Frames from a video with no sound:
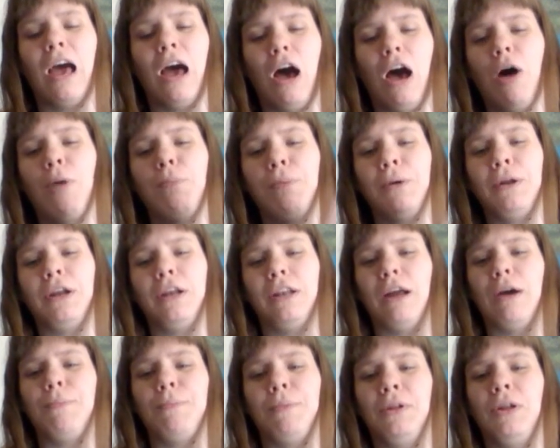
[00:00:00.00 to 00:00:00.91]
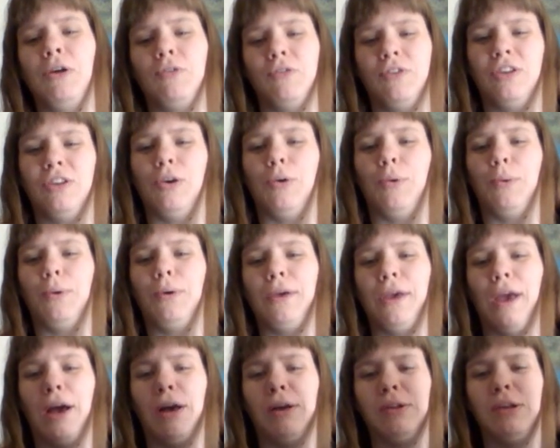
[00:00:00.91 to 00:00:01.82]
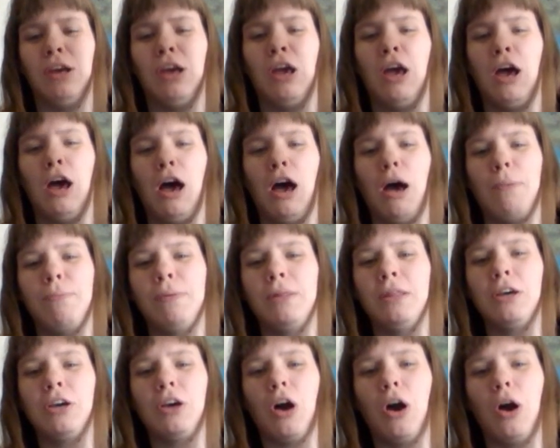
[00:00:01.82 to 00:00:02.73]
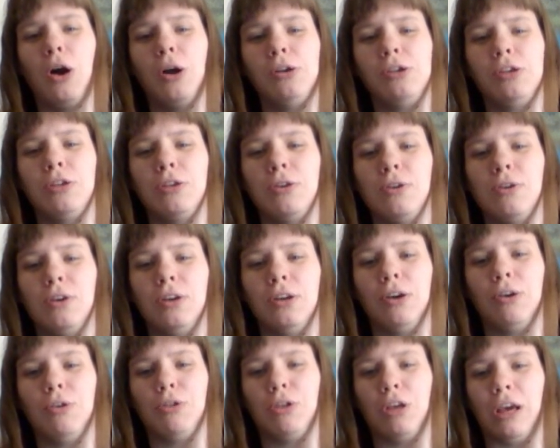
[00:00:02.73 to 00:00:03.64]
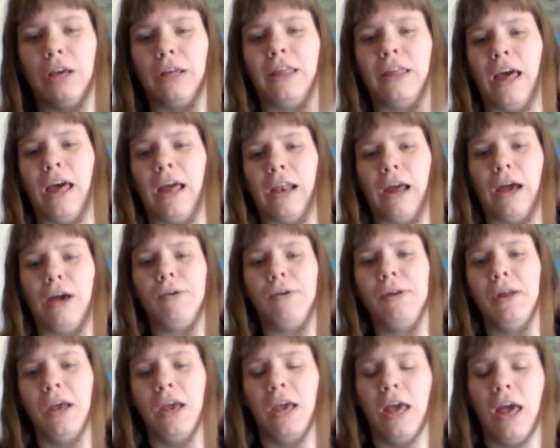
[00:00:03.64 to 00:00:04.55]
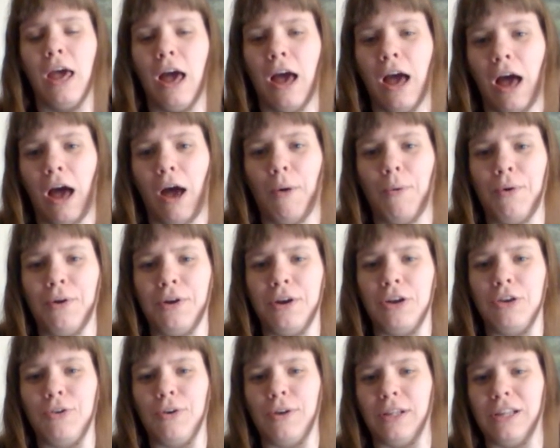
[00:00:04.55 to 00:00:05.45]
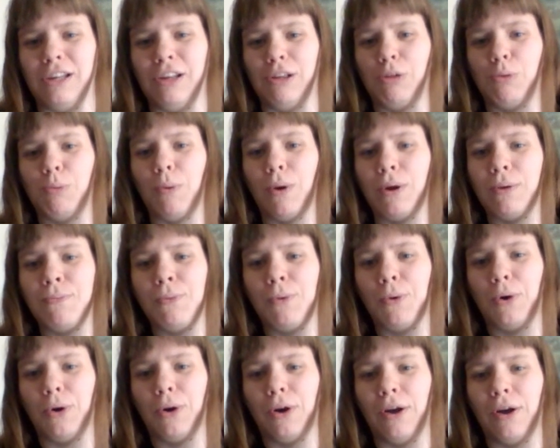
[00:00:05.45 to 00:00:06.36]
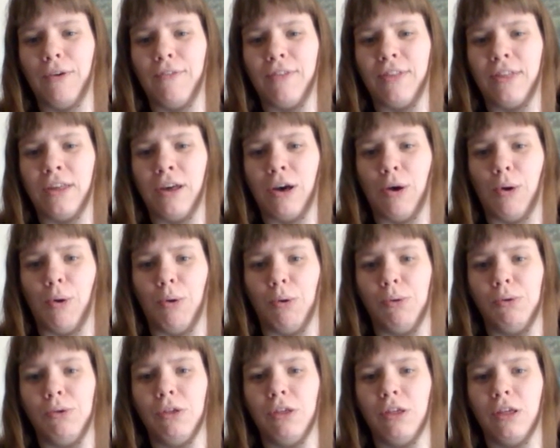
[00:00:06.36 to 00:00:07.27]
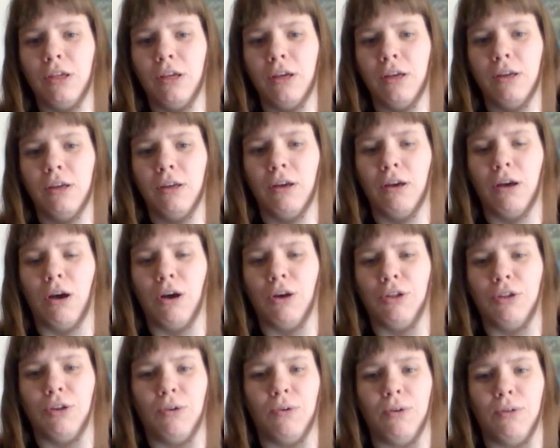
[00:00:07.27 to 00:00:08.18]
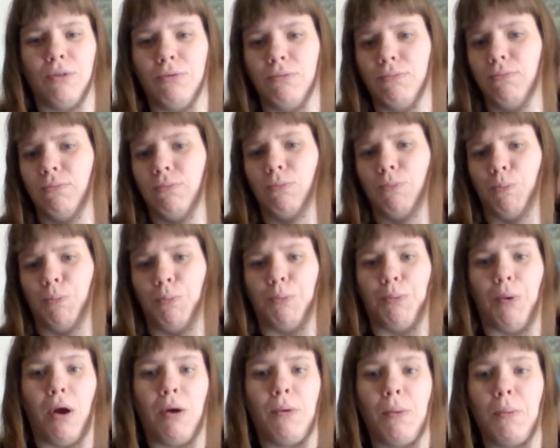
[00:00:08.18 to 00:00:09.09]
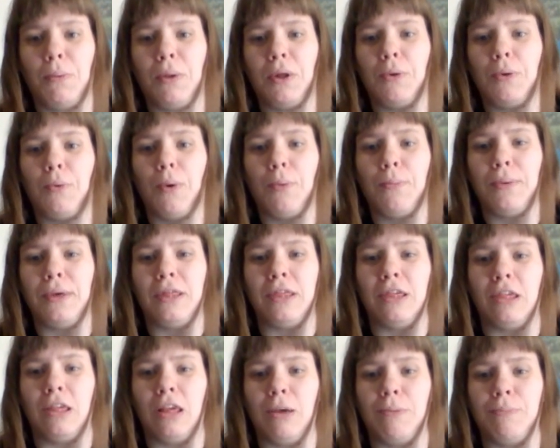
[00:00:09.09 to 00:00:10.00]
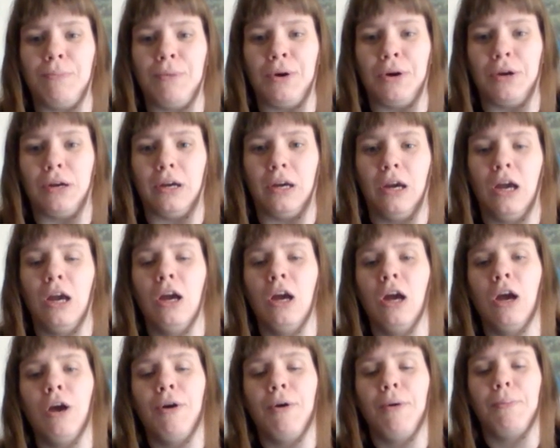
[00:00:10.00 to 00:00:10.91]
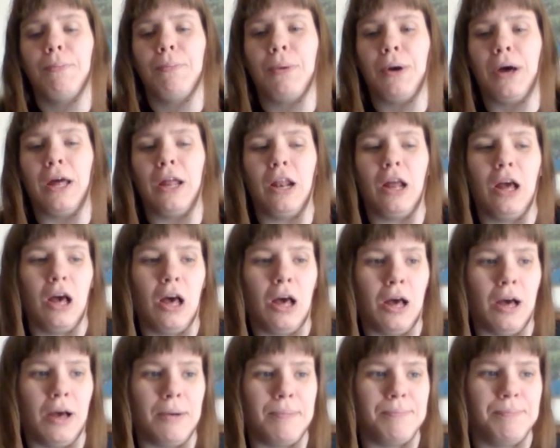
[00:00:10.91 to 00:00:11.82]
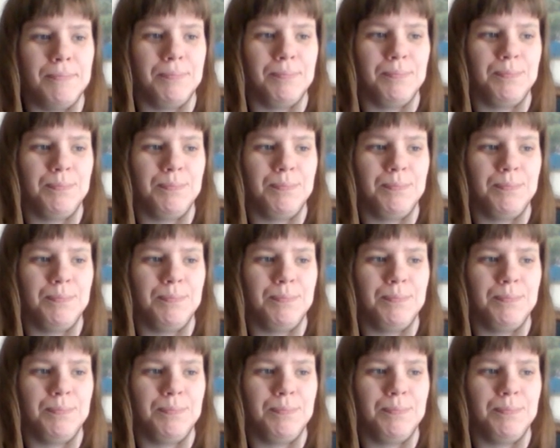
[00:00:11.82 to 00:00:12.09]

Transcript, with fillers: I'll put it down below too. Yeah, up in the cards so you can go check that out. I want to do at least one more of those, although it probably won't be the same book. But um,